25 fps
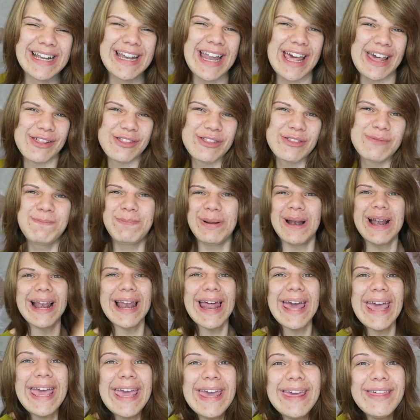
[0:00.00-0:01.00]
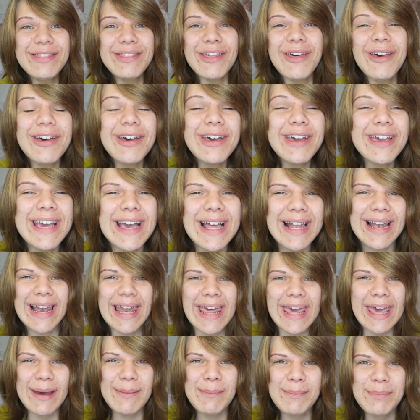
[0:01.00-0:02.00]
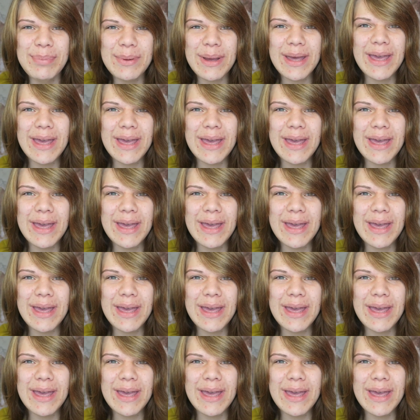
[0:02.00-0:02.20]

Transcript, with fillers: Let's play the clip.